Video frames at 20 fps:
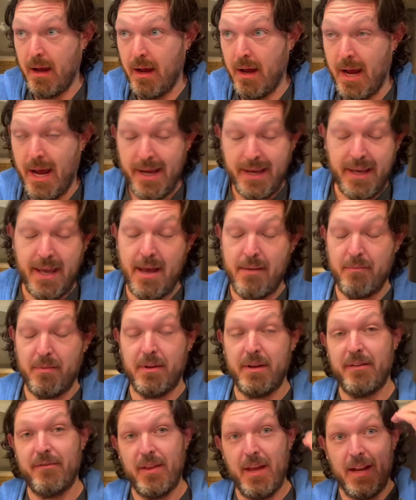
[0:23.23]
I can't
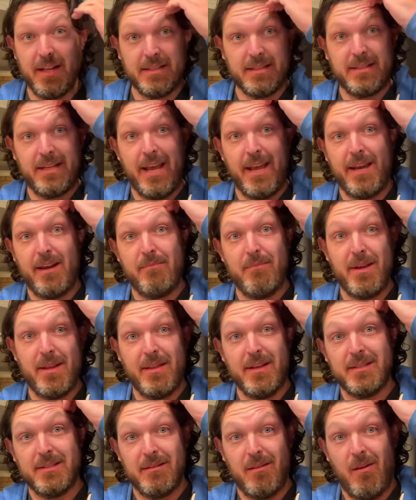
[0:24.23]
believe that it's taken me
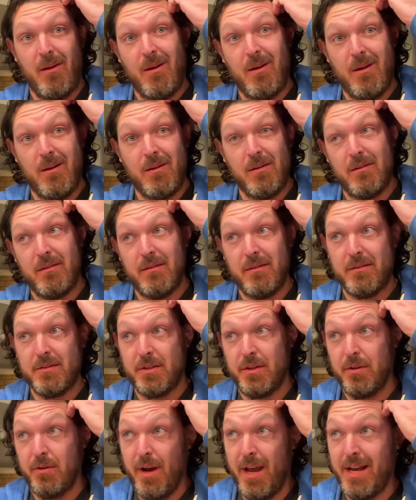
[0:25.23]
this long
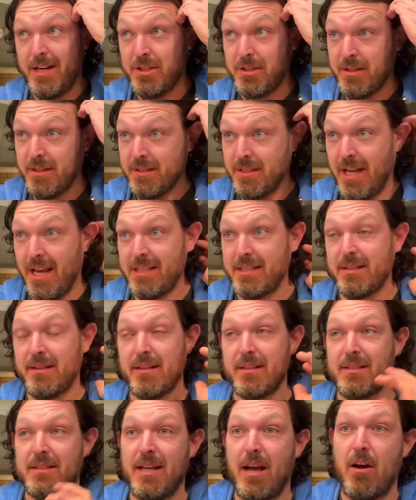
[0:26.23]
to actually test
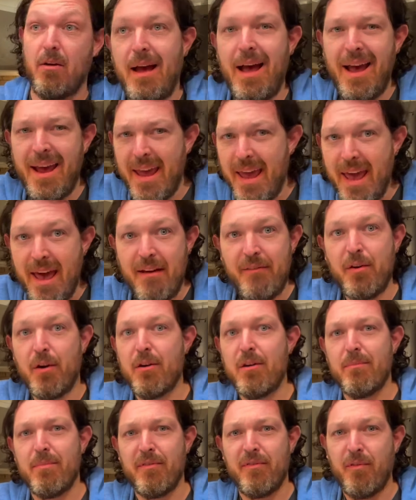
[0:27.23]
this out. I have
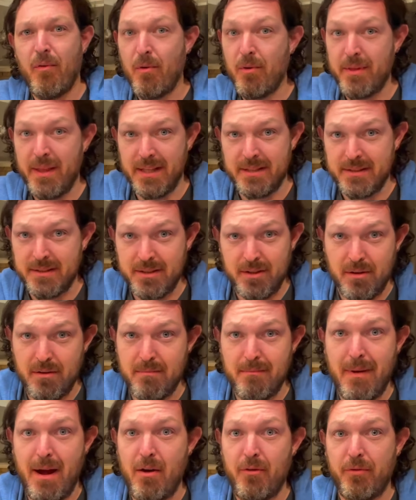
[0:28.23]
heard before that
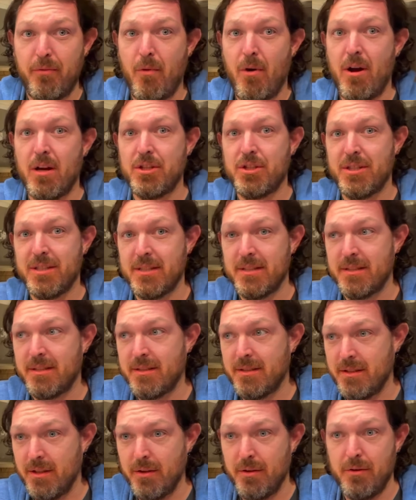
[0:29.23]
certain mouthwashes
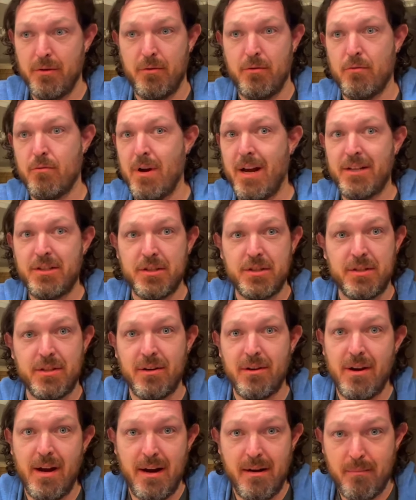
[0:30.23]
do
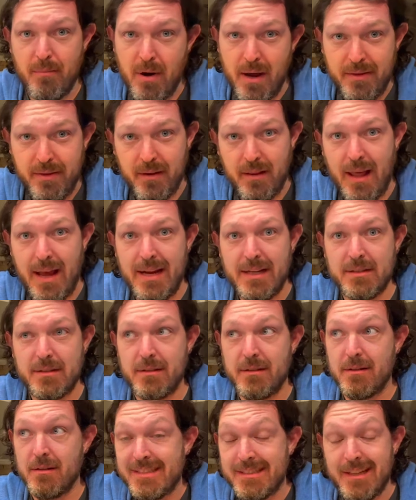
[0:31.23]
register on a
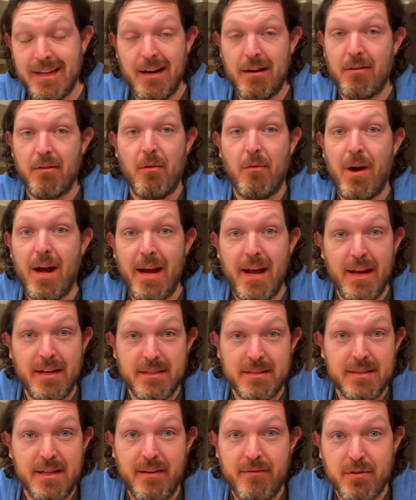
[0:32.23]
breathalyzer. I don't know why, I
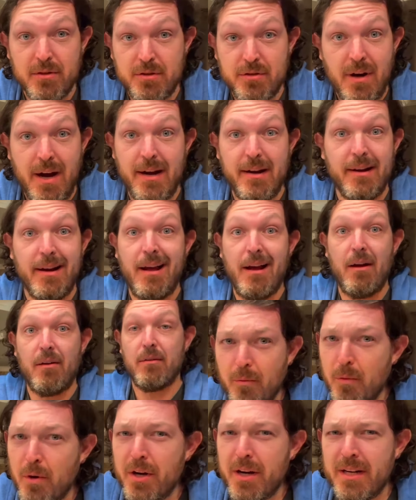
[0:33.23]
just never tried it
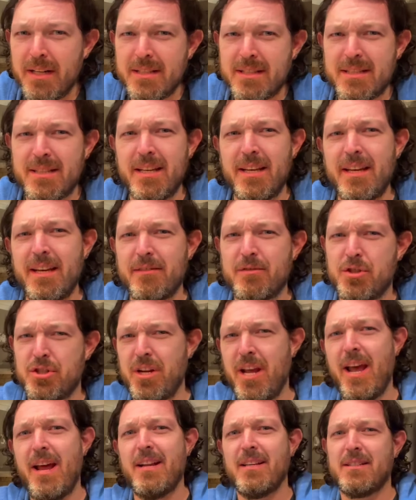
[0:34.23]
out. We're gonna see if
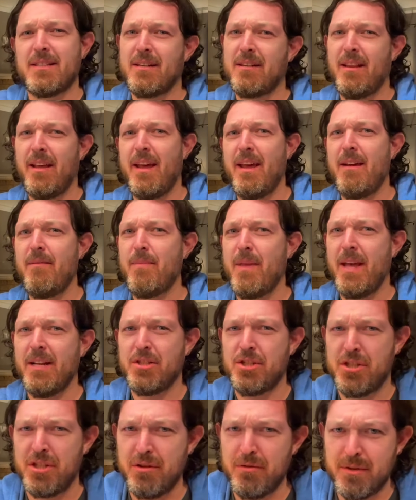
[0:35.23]
Shanna's claim that
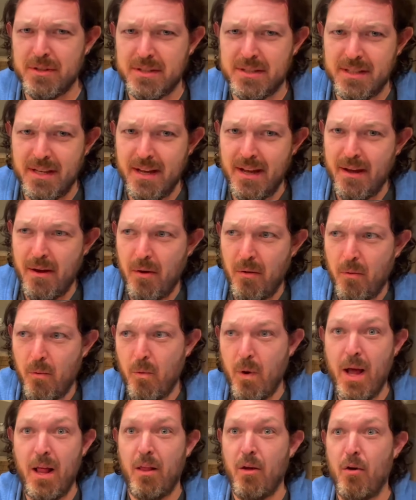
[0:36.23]
she was
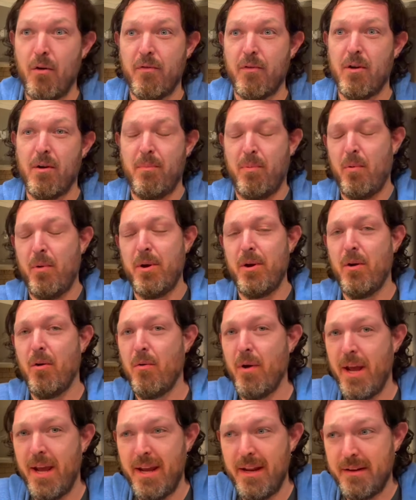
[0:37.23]
well over a
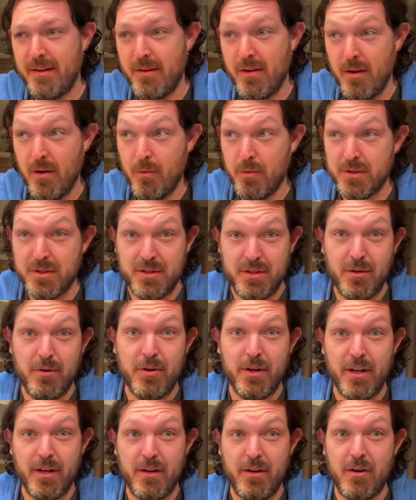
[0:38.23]
0.08 was due
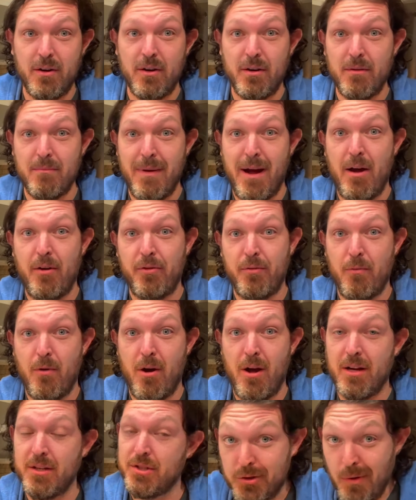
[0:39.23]
to her
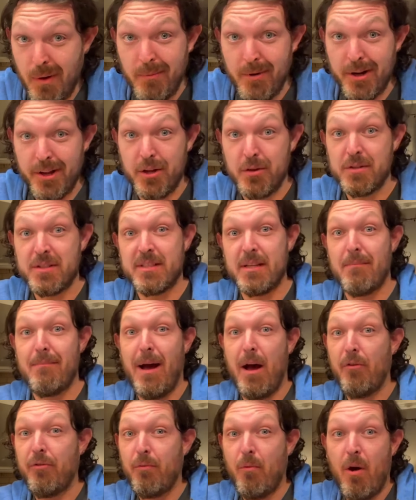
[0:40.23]
mouthwash. So I'm gonna use some
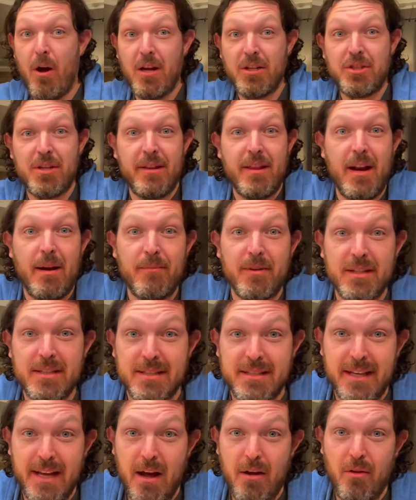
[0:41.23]
mouthwash and then I'm gonna
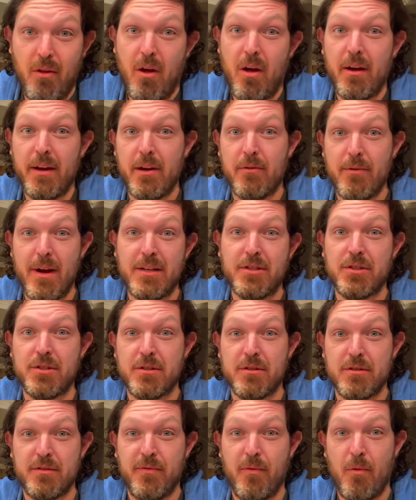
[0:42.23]
see how long it
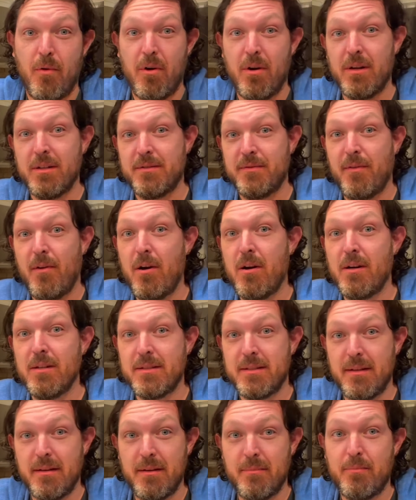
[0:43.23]
registers for as far
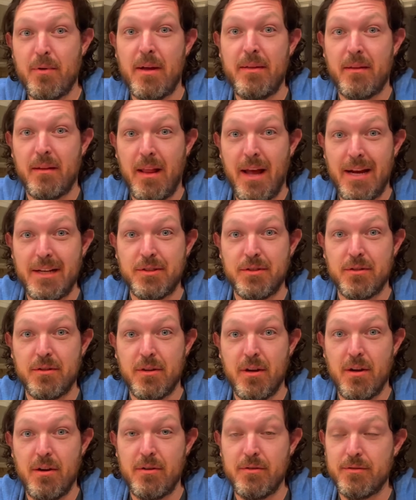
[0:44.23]
as the breathalyzer
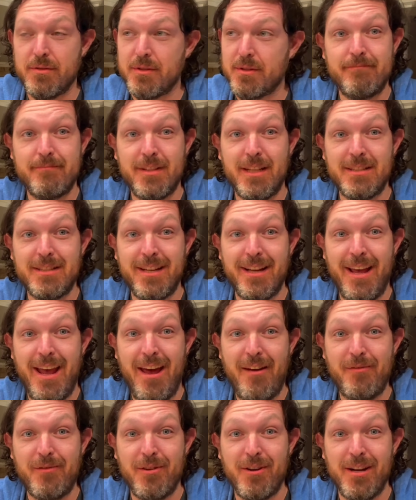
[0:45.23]
goes. Let's get
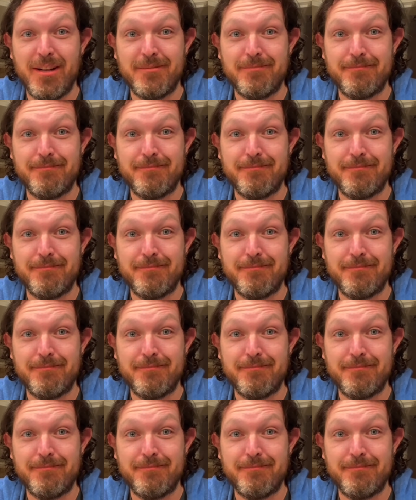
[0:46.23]
after it.